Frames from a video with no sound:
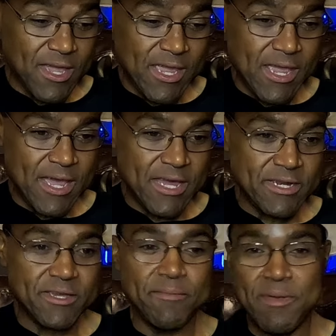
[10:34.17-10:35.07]

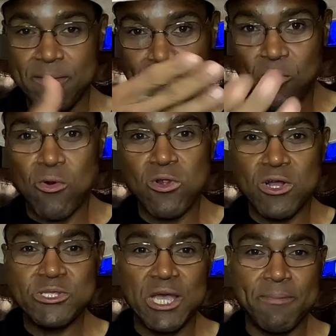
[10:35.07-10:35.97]
and a bit more
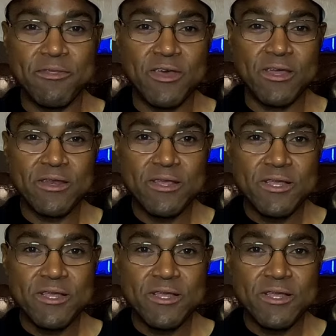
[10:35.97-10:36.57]
on top of that.